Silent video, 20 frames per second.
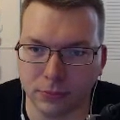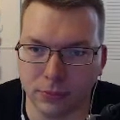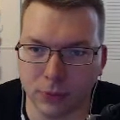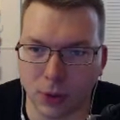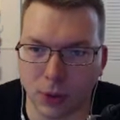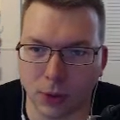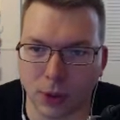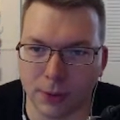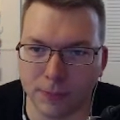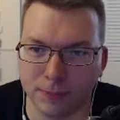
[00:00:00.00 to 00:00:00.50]

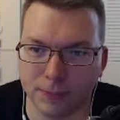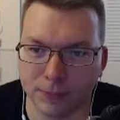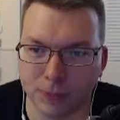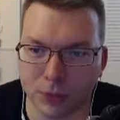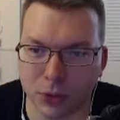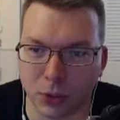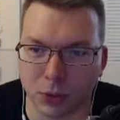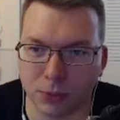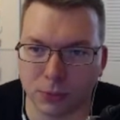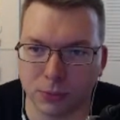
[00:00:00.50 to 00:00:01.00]
Okay,
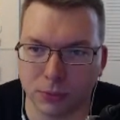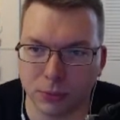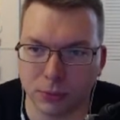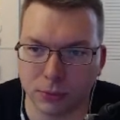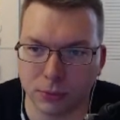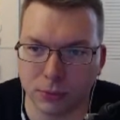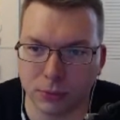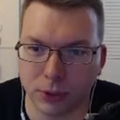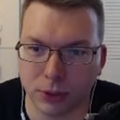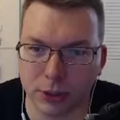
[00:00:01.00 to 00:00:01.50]
so
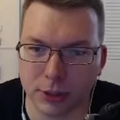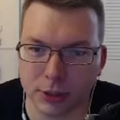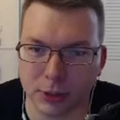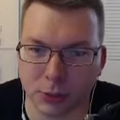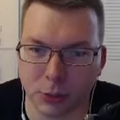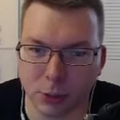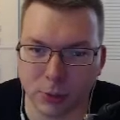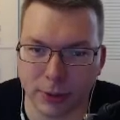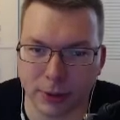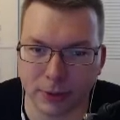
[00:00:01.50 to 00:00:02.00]
look at this.
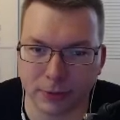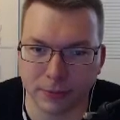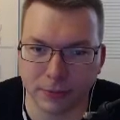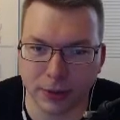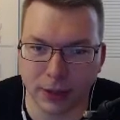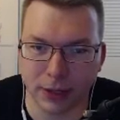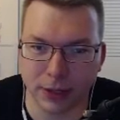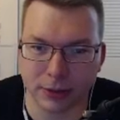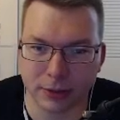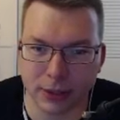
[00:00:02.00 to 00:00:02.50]
We're orbiting,
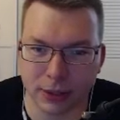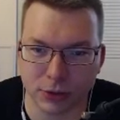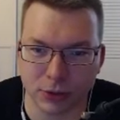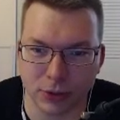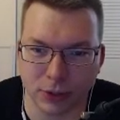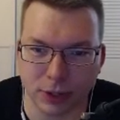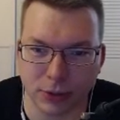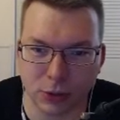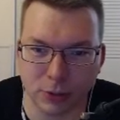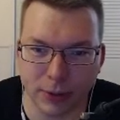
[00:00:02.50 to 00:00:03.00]
and it's actually
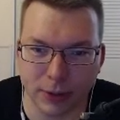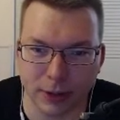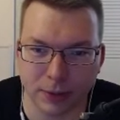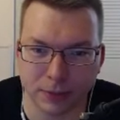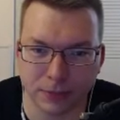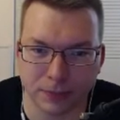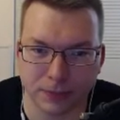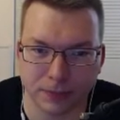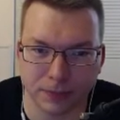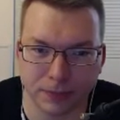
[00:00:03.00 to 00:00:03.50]
not too bad.
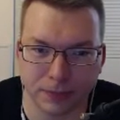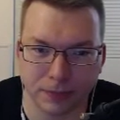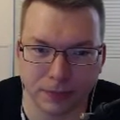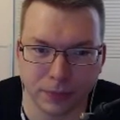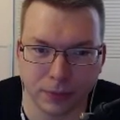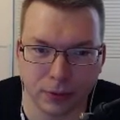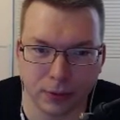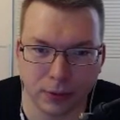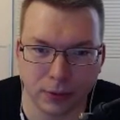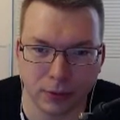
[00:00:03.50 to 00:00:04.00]

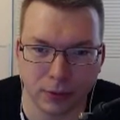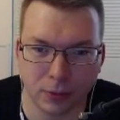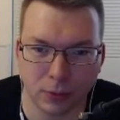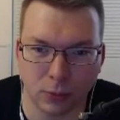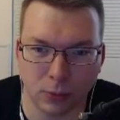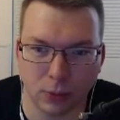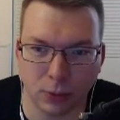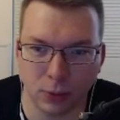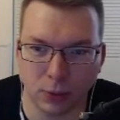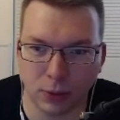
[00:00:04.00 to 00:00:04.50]

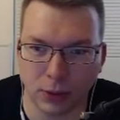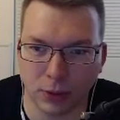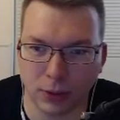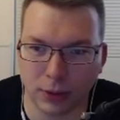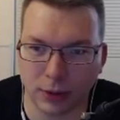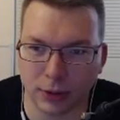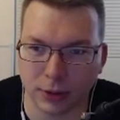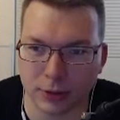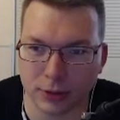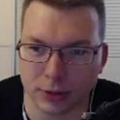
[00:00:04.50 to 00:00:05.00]
I
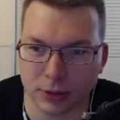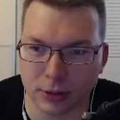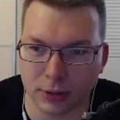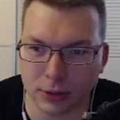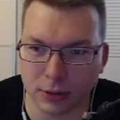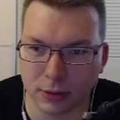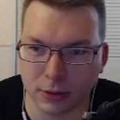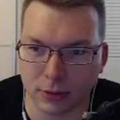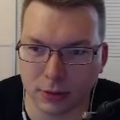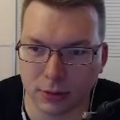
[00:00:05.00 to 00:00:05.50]
think this is...
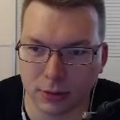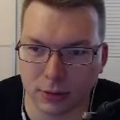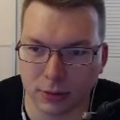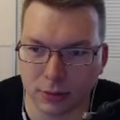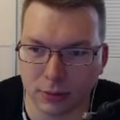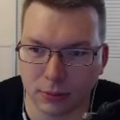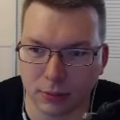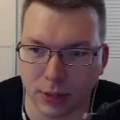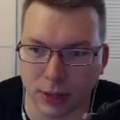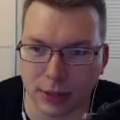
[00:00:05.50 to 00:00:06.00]

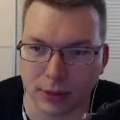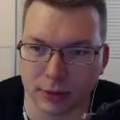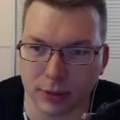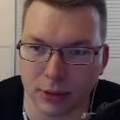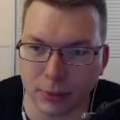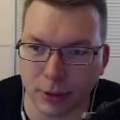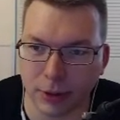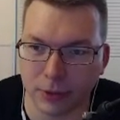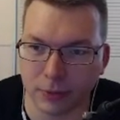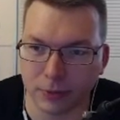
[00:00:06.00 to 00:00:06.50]
Yeah, this is the
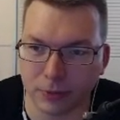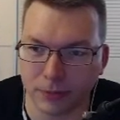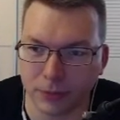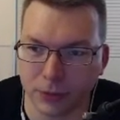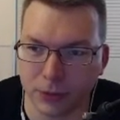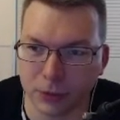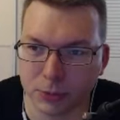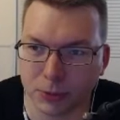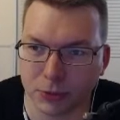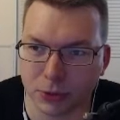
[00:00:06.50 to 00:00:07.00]
Mun.
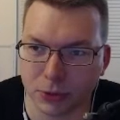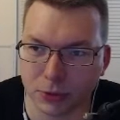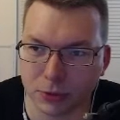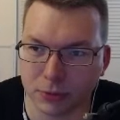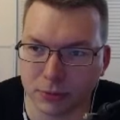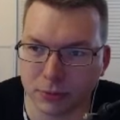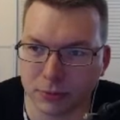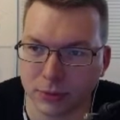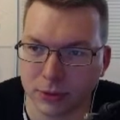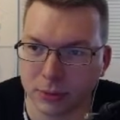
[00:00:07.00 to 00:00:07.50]
There's a bunch of
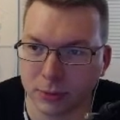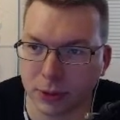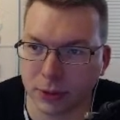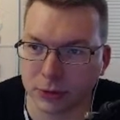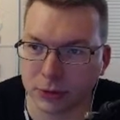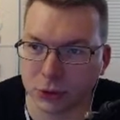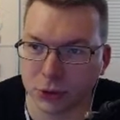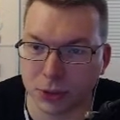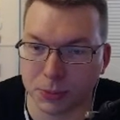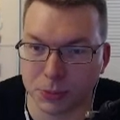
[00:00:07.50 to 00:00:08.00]
somebody
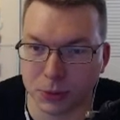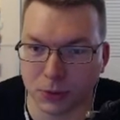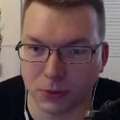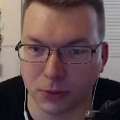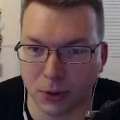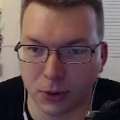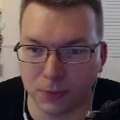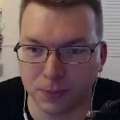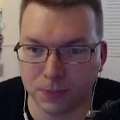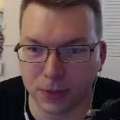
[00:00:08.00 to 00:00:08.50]
else's ships over
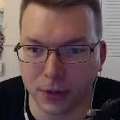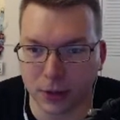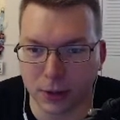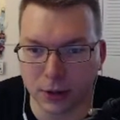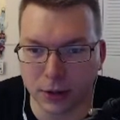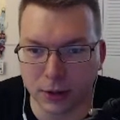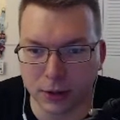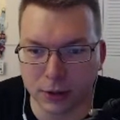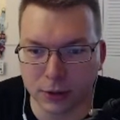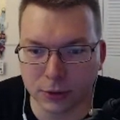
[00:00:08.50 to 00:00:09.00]
there.
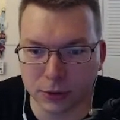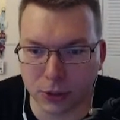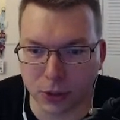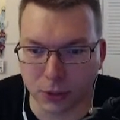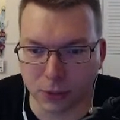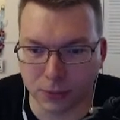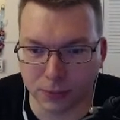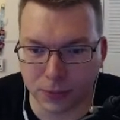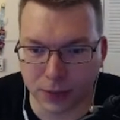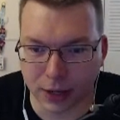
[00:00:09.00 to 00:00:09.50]
So,
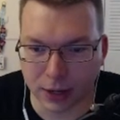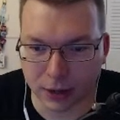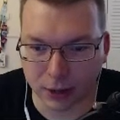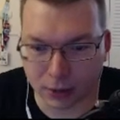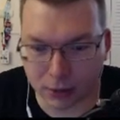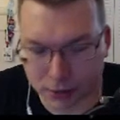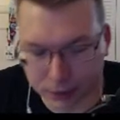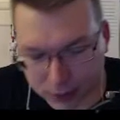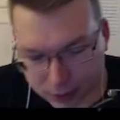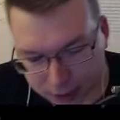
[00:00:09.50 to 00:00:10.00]
now,
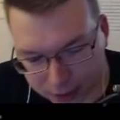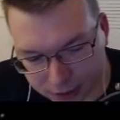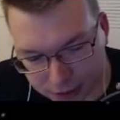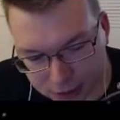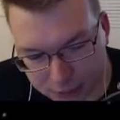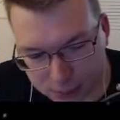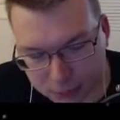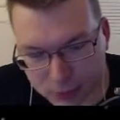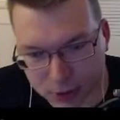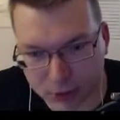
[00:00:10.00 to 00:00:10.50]
I need to
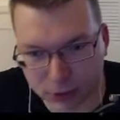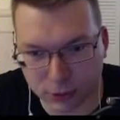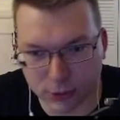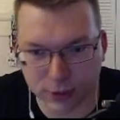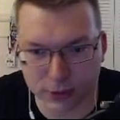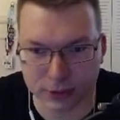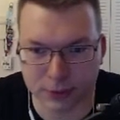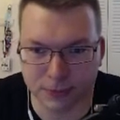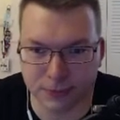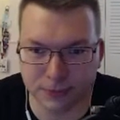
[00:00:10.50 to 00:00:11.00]
remember how to do
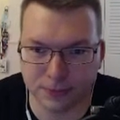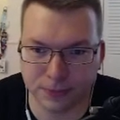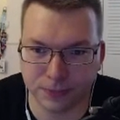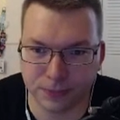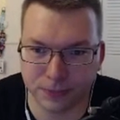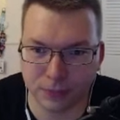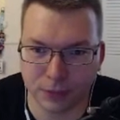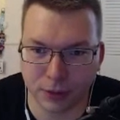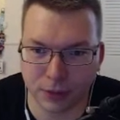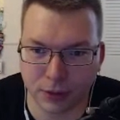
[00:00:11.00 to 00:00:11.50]
this.
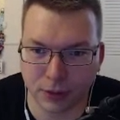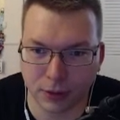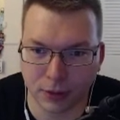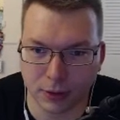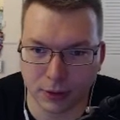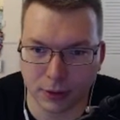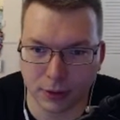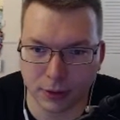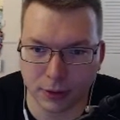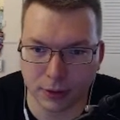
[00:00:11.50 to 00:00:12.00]

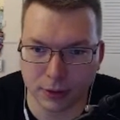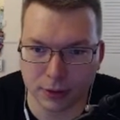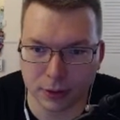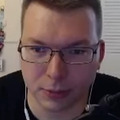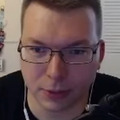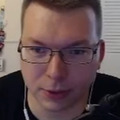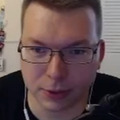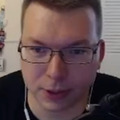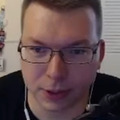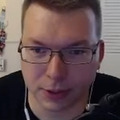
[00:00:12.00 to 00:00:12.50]
This is going to
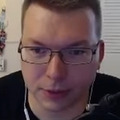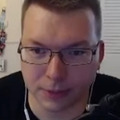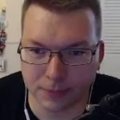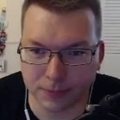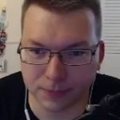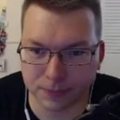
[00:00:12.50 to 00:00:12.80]
be exciting.